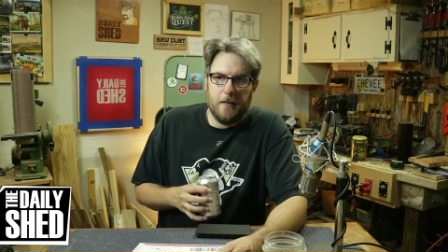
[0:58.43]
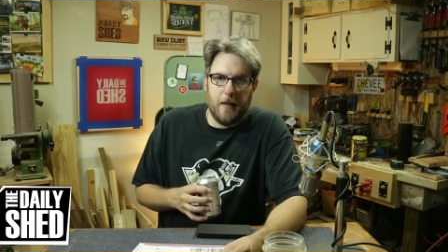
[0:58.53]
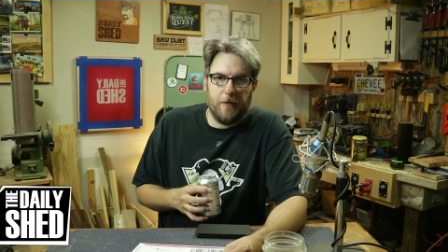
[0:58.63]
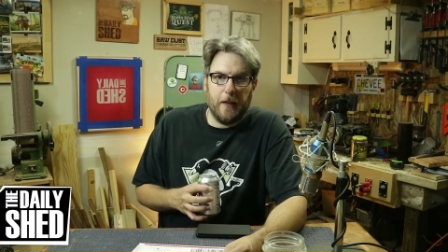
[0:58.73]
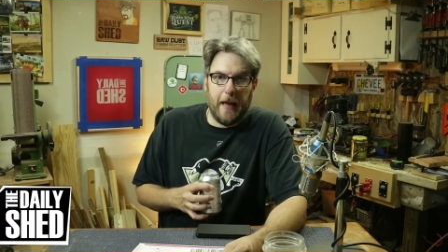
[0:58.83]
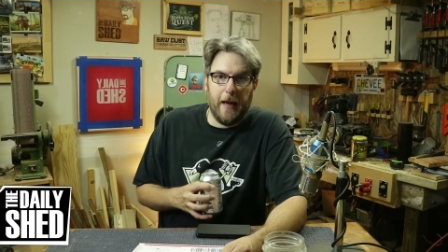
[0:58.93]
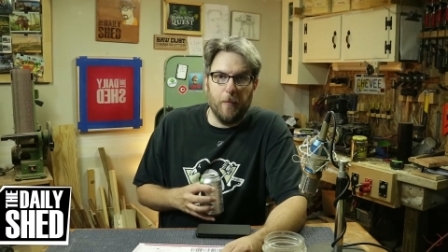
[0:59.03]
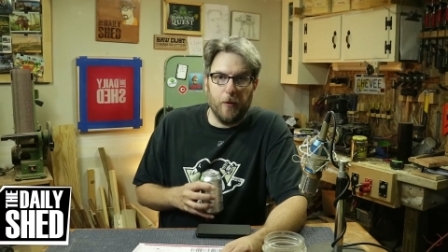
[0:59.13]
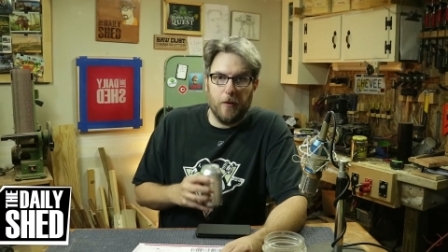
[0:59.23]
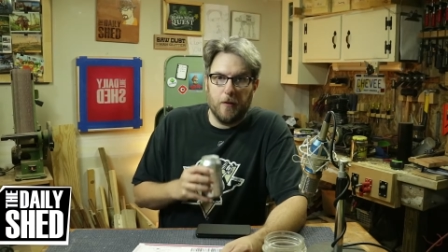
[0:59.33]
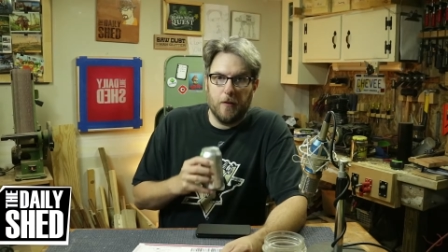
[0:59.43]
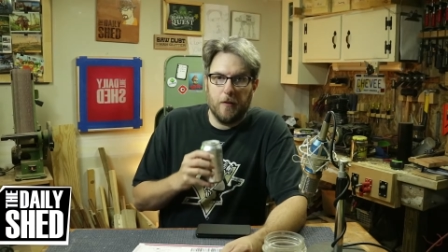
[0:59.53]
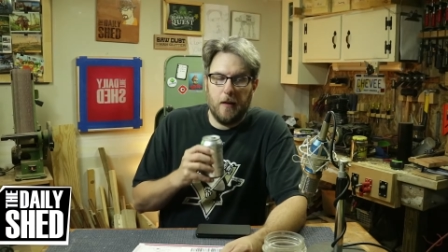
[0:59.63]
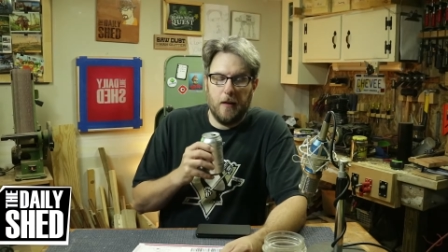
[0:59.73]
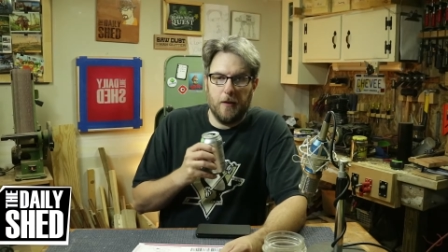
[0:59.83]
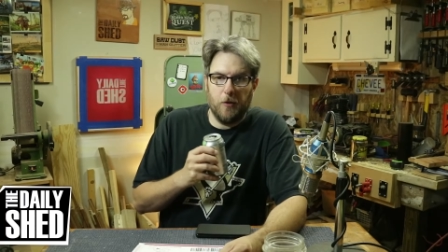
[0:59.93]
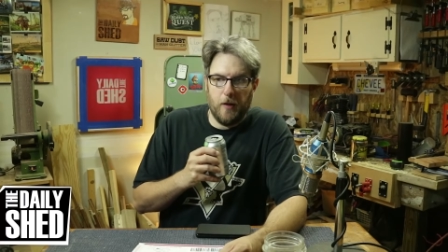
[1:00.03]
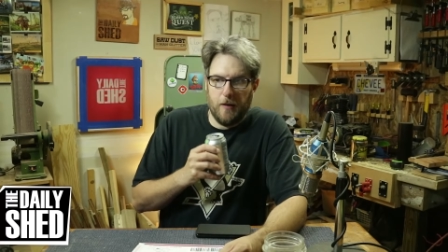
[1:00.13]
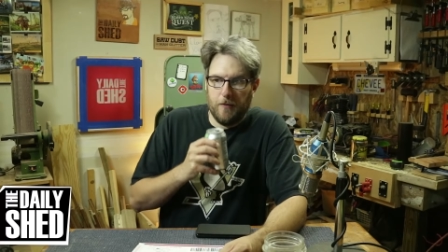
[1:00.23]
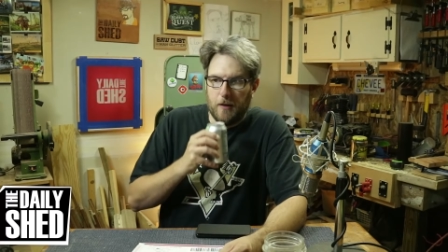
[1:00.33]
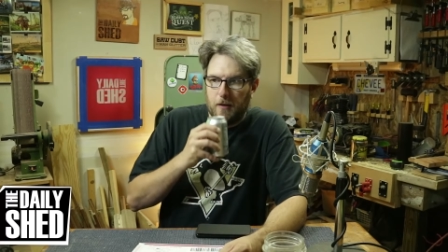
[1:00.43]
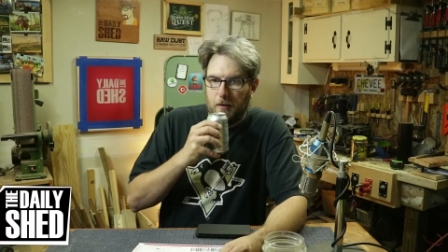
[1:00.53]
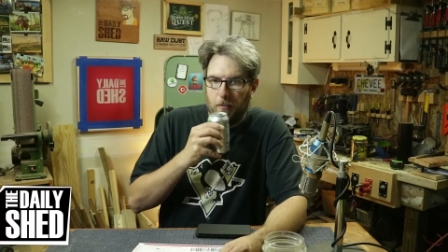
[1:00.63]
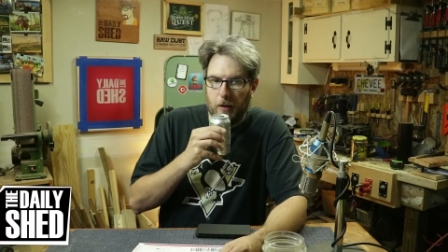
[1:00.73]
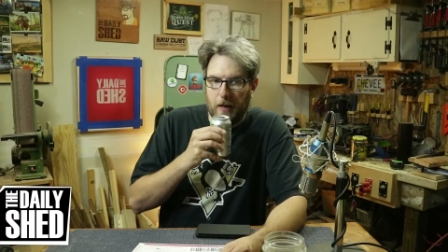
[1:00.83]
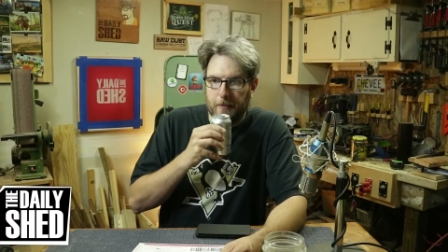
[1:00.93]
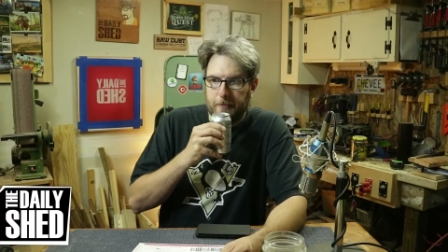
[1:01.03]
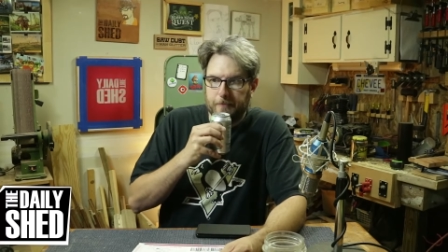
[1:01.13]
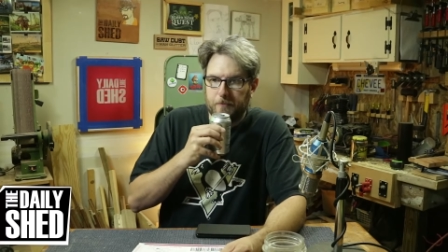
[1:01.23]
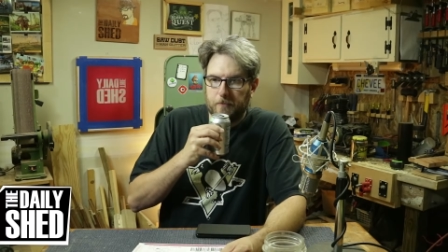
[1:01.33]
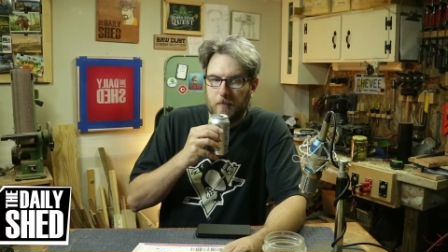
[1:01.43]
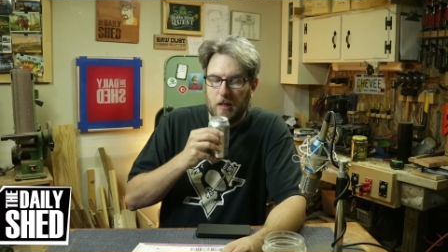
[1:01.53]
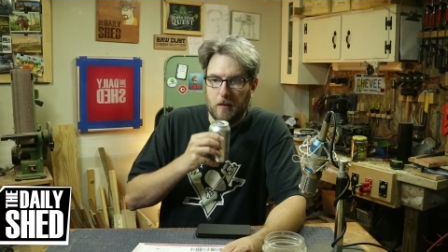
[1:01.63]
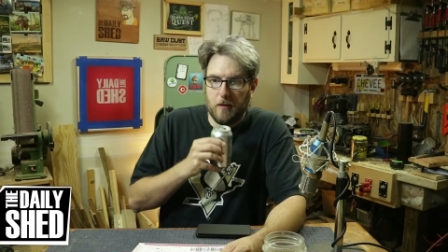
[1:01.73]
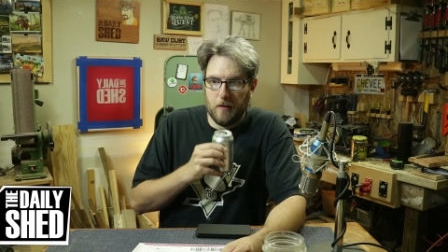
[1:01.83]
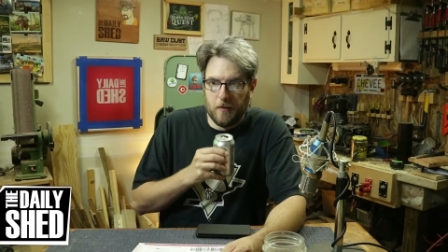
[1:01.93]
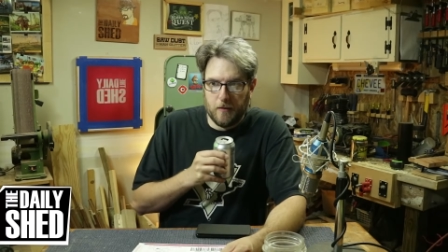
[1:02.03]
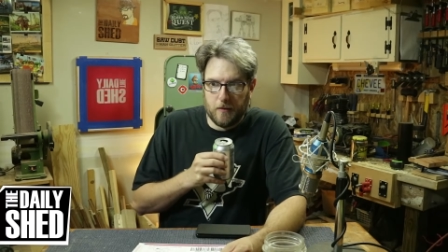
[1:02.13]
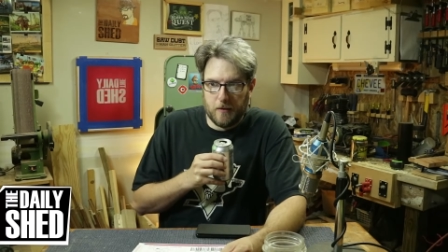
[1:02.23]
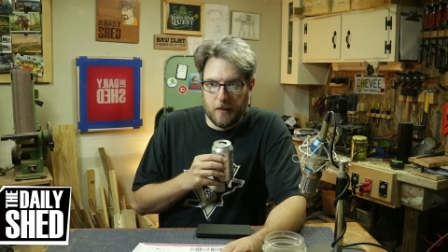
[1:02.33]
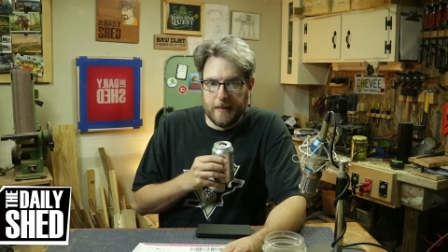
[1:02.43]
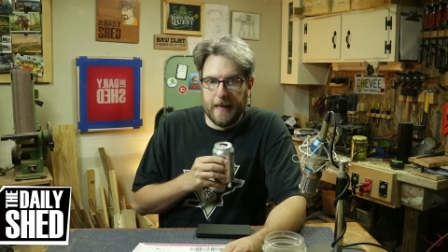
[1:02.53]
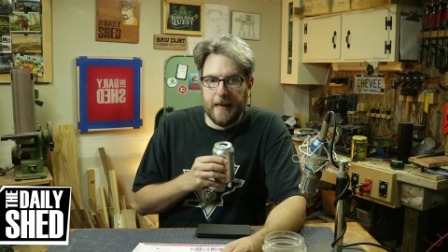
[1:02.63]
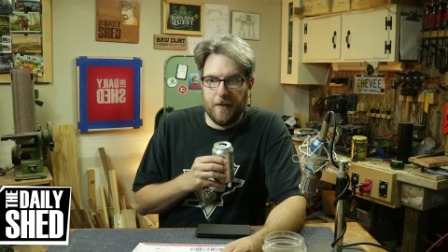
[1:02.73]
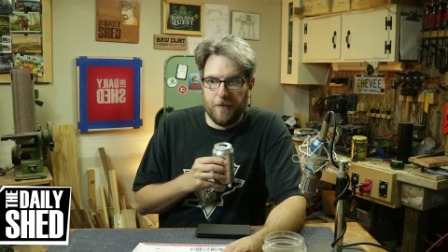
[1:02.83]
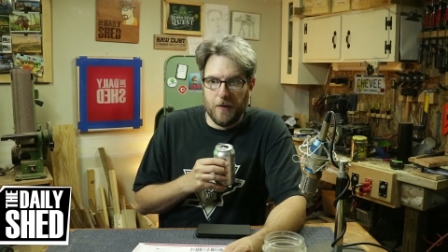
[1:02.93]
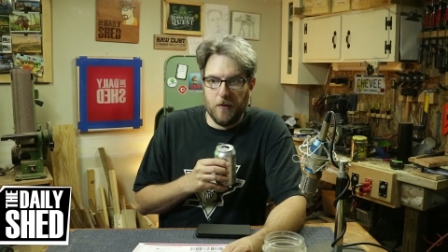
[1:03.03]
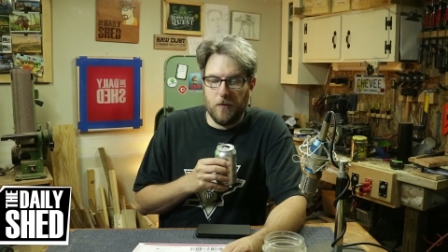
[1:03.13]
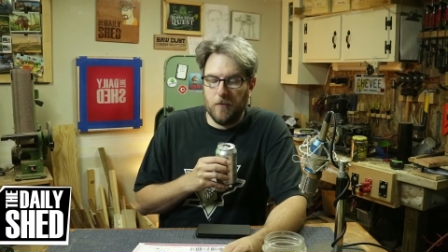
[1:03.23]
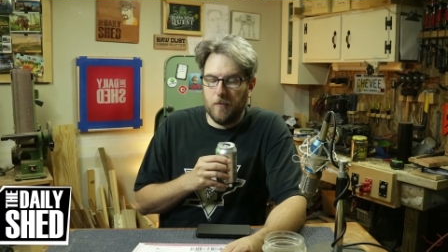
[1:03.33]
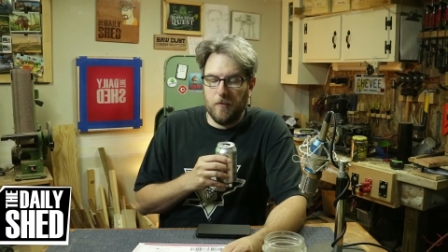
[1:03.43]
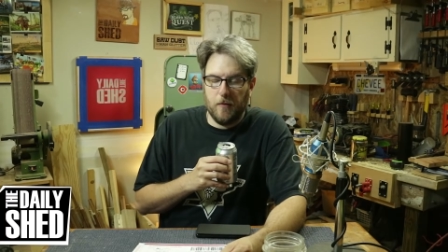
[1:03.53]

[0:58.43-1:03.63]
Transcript: definitely hampered uh, creatively. But today I feel